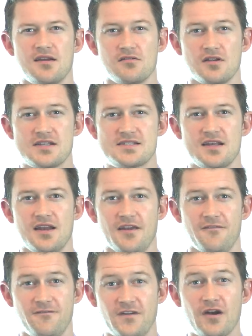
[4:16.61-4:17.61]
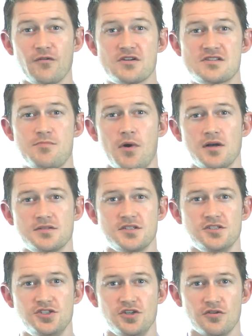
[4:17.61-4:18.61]
elicit a fear response
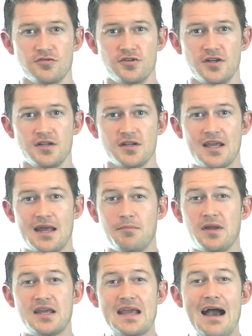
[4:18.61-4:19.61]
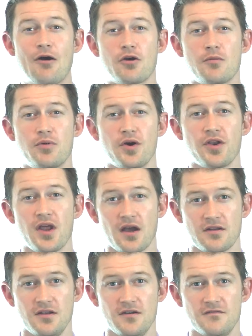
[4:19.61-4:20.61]
in children can be
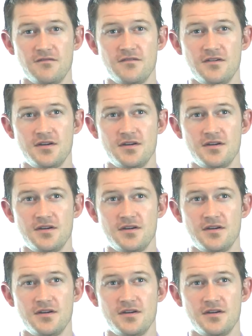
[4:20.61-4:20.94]
counterproductive